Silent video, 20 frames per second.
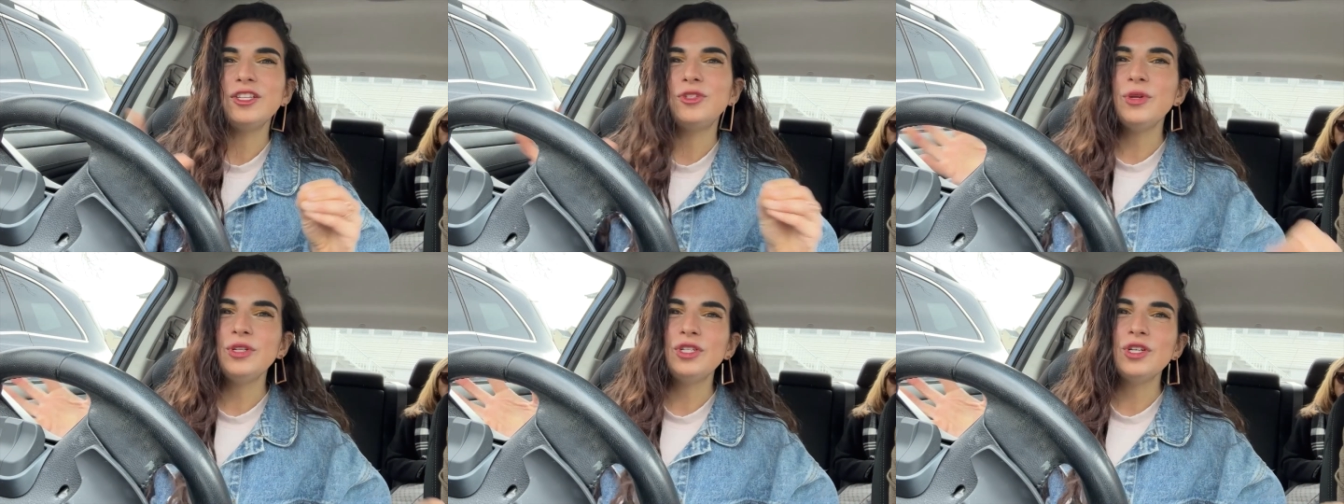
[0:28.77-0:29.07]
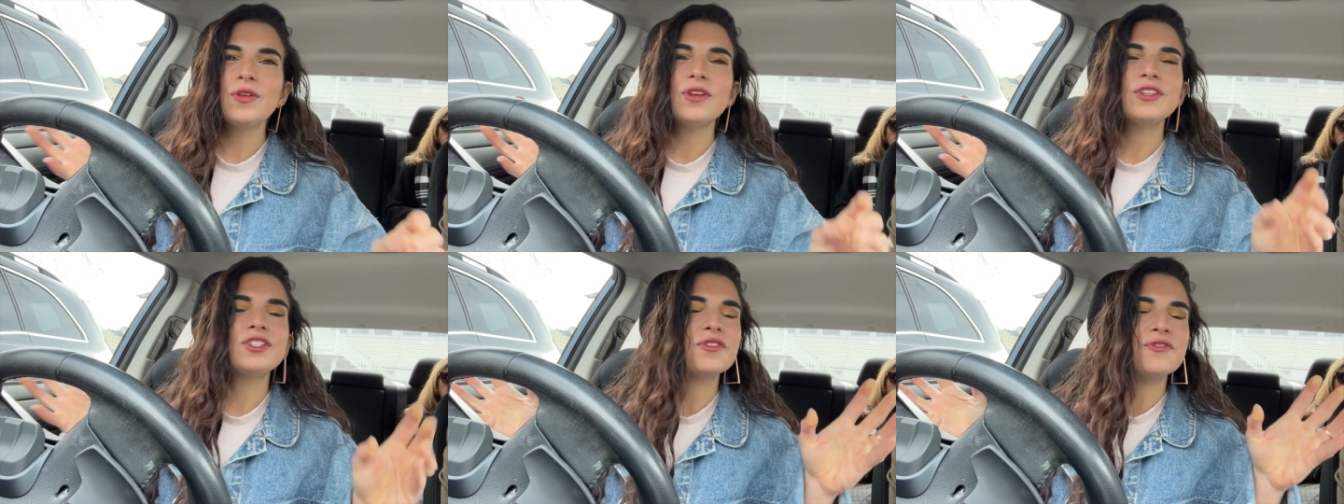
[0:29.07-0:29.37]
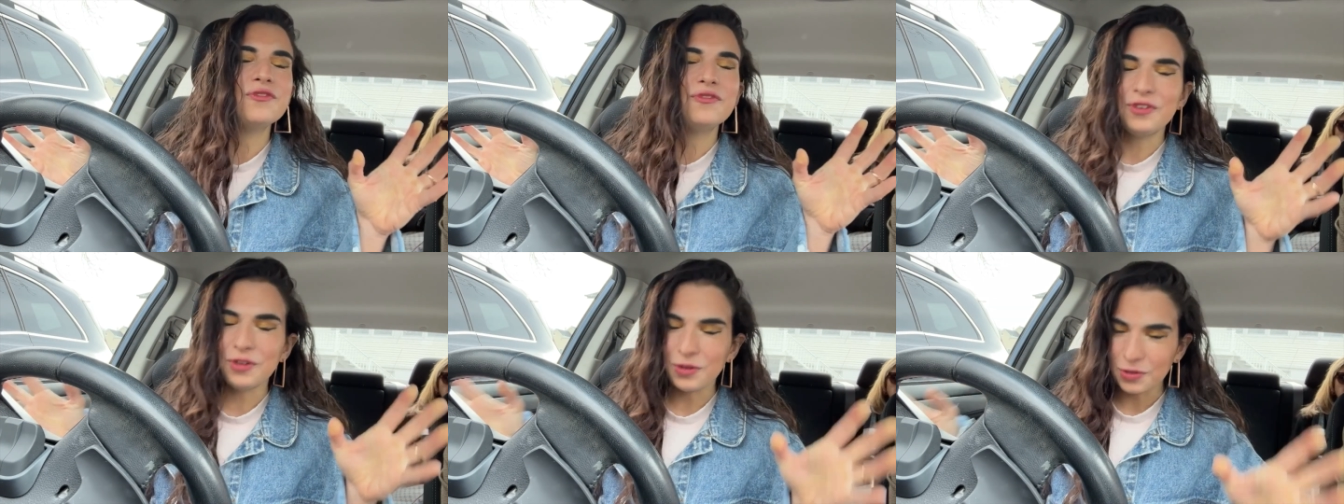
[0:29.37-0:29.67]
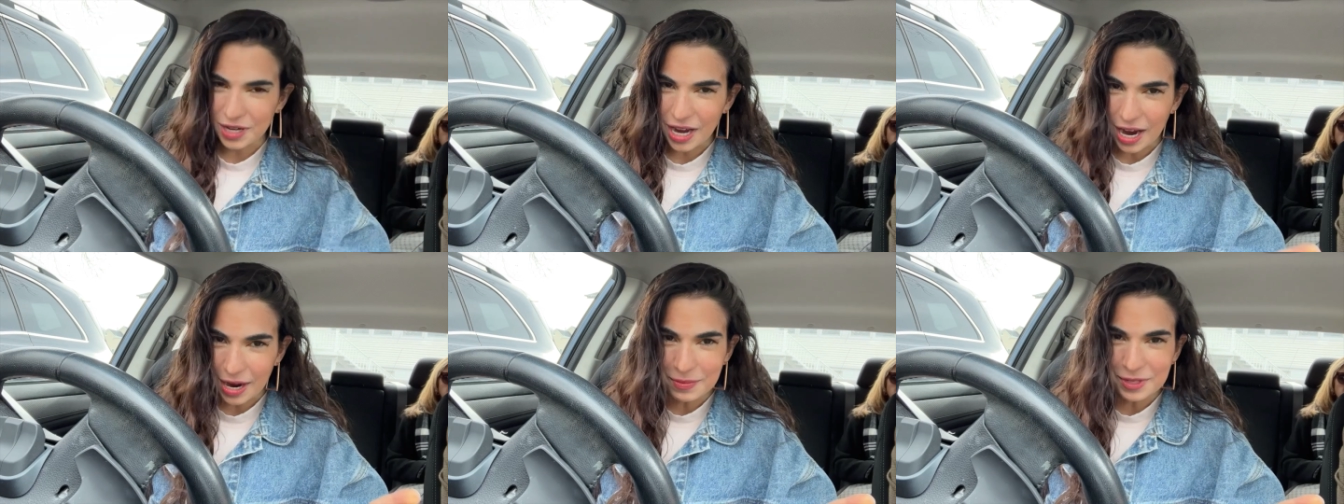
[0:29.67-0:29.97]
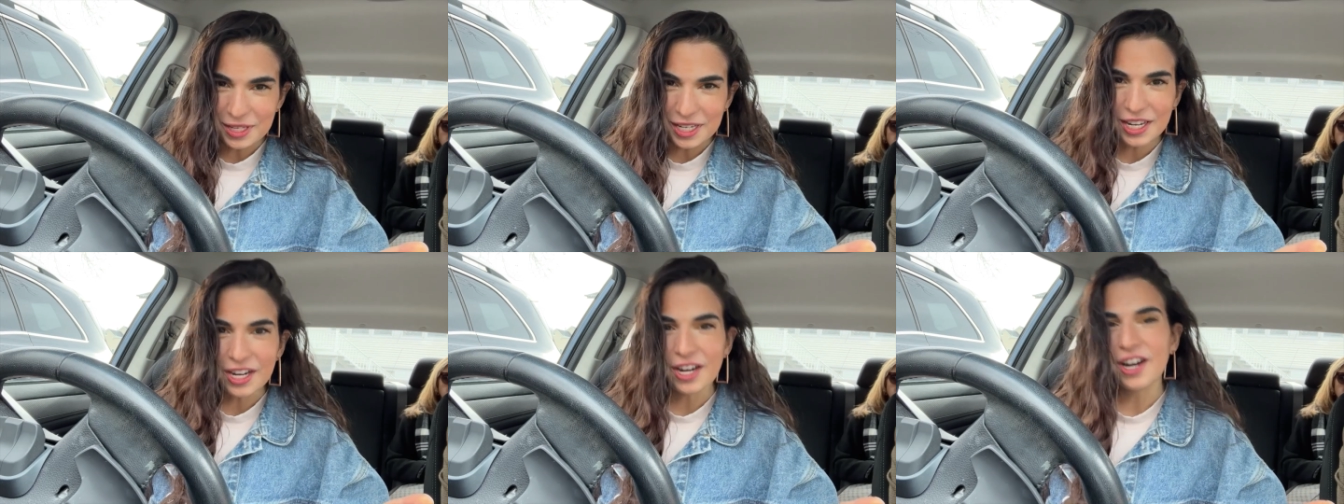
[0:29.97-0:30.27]
We do this a few times a
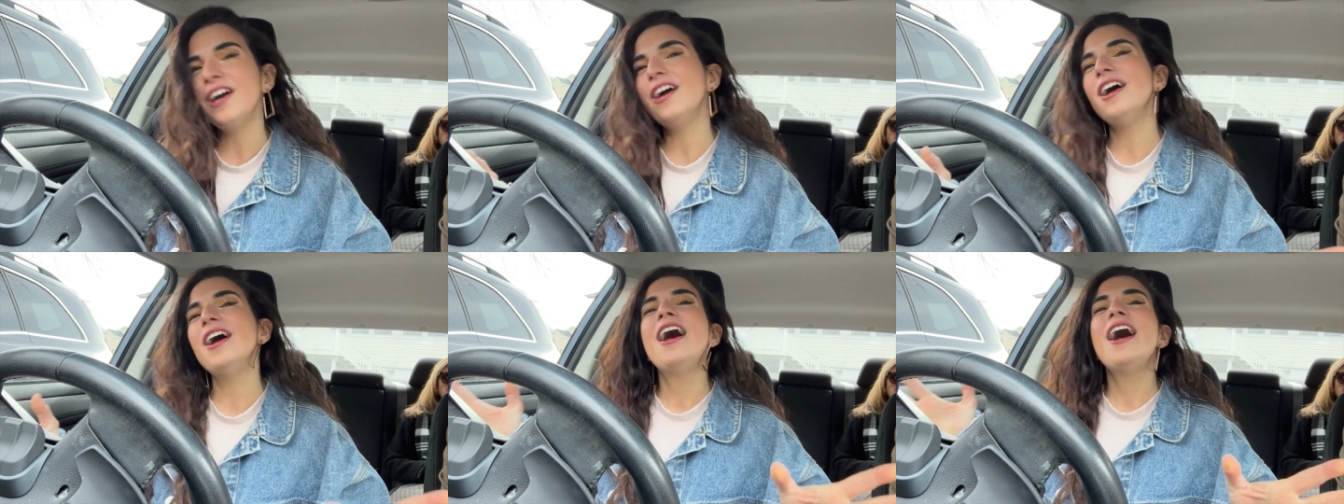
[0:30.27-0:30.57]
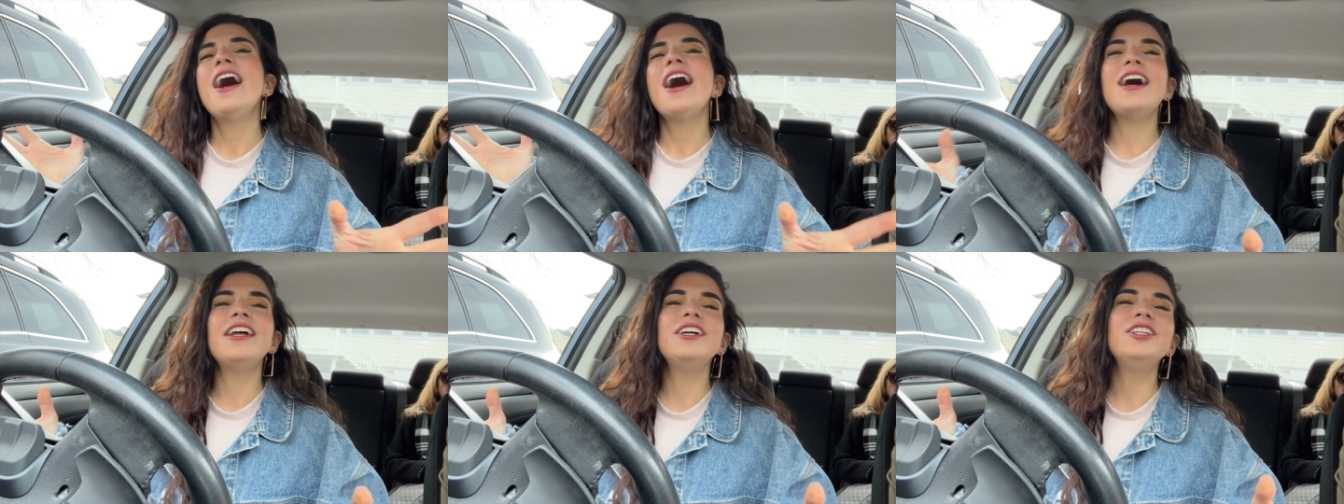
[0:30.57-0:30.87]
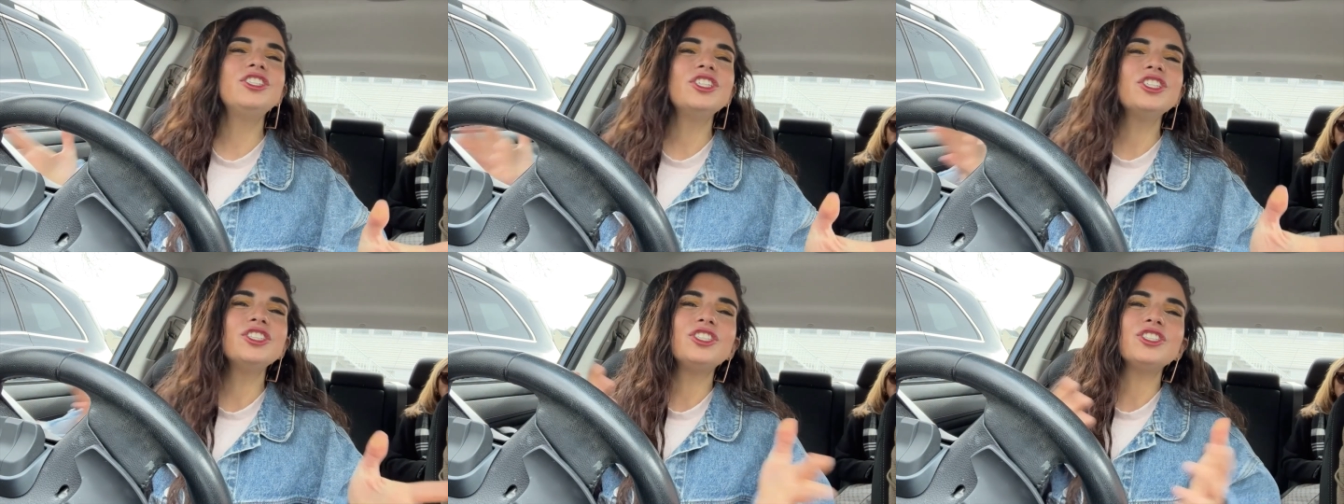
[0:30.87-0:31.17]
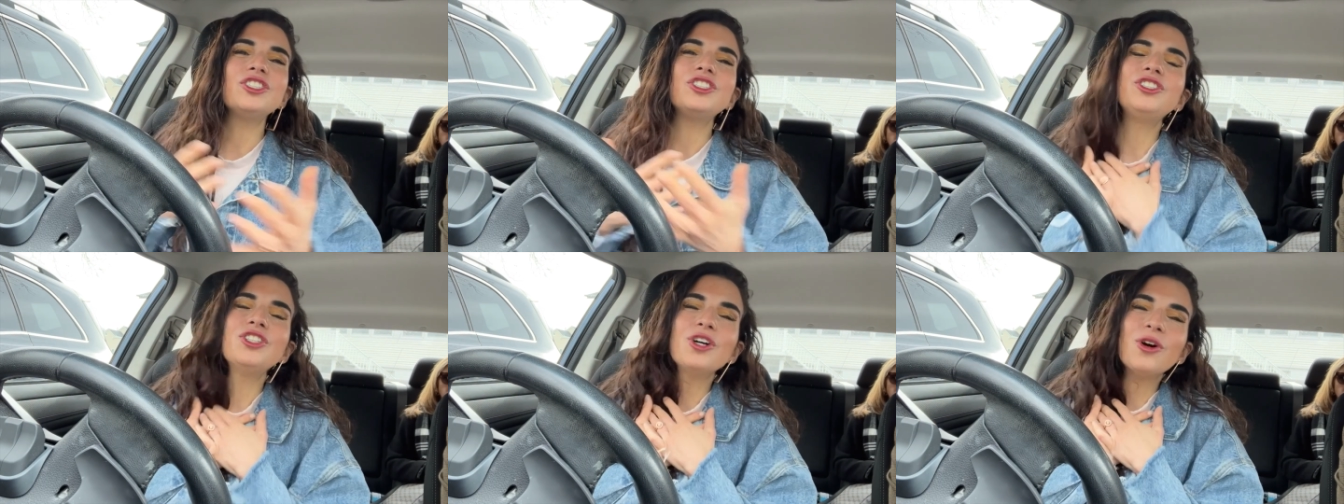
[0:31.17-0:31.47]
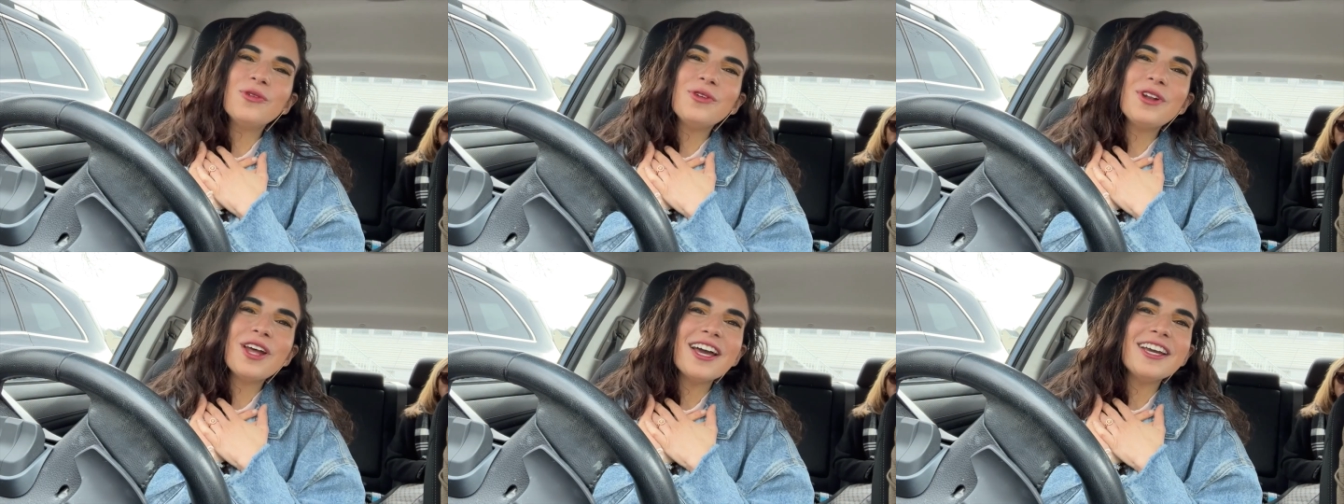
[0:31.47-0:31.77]
year, and it's just so
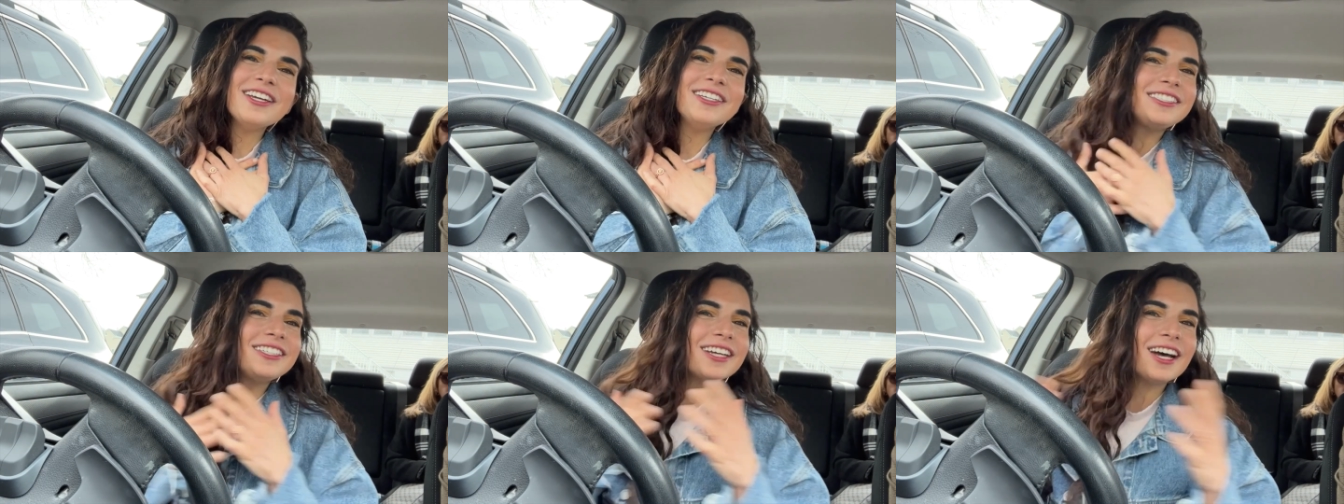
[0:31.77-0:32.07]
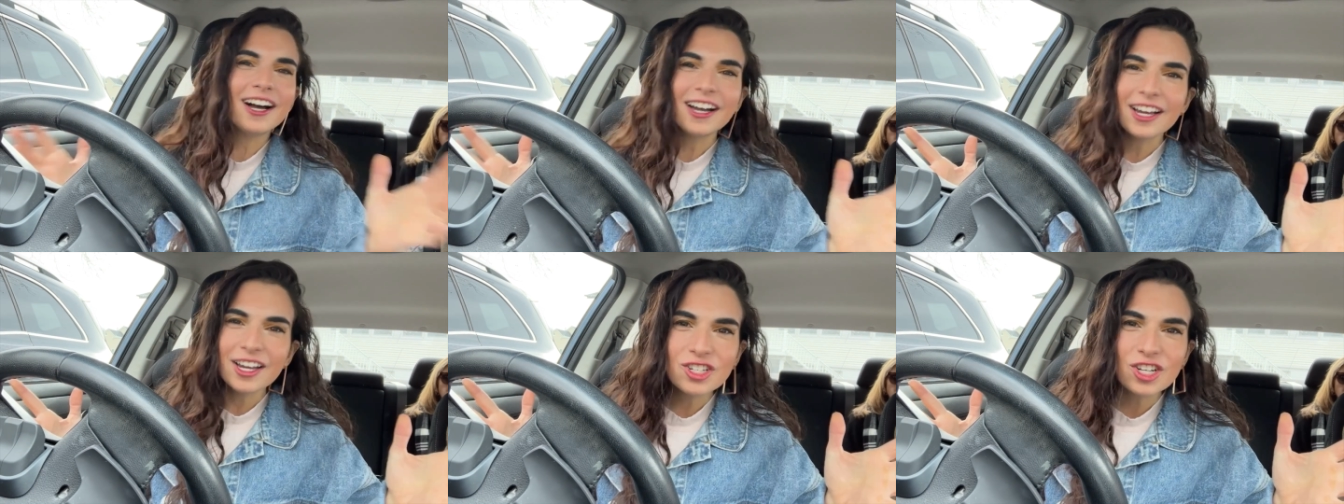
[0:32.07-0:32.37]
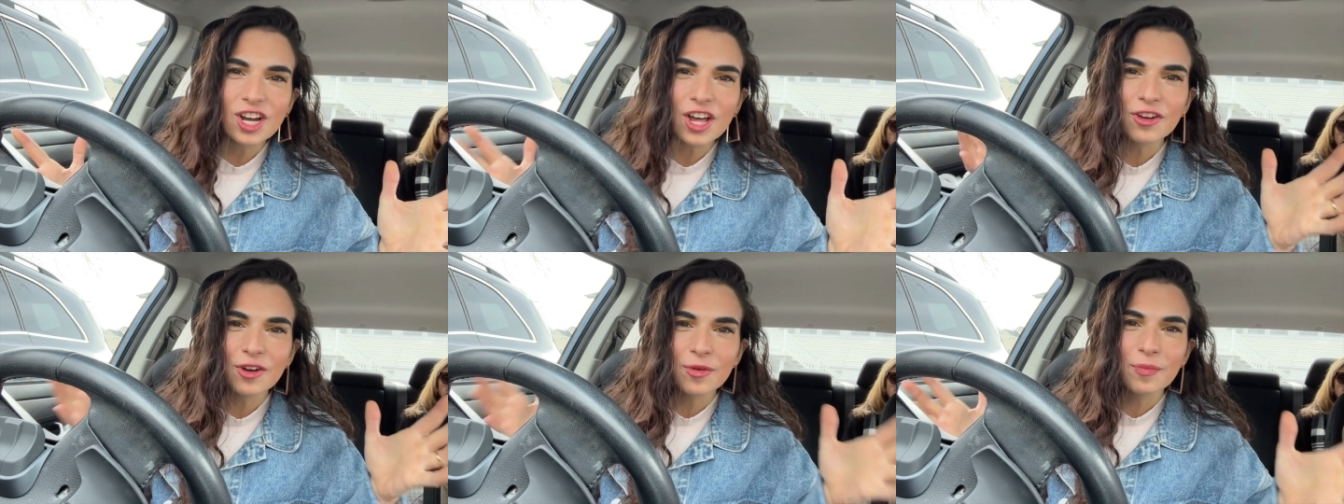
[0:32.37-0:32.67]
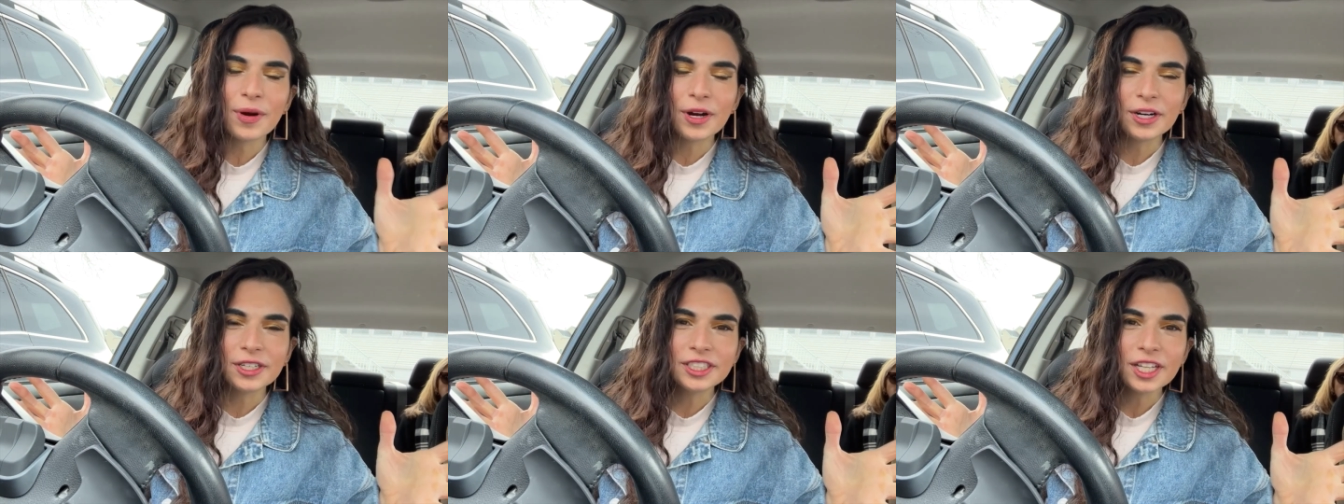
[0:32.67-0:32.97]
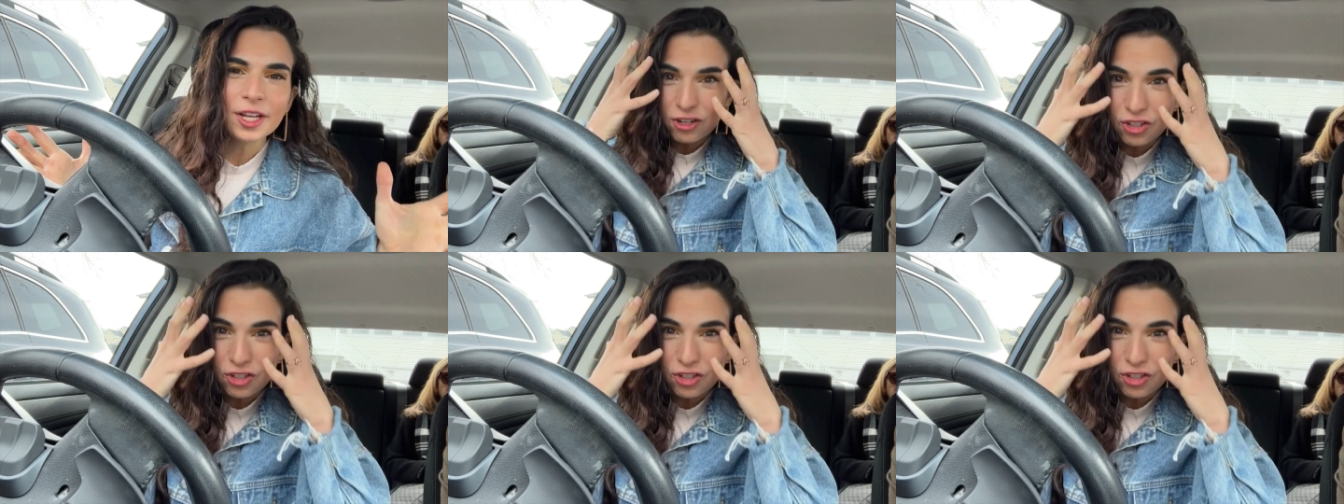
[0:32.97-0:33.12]
nice to hug each other in person.